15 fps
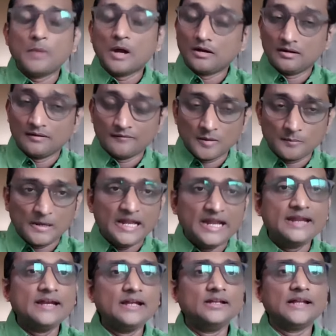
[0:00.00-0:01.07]
uh, were
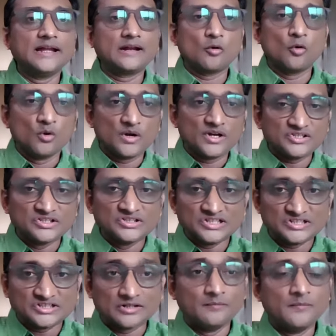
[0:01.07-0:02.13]
playing in their colocation
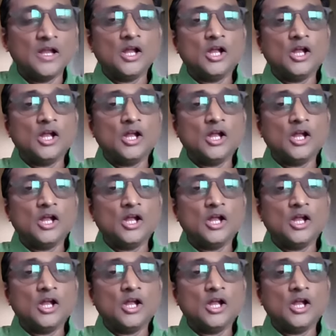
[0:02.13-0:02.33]
system.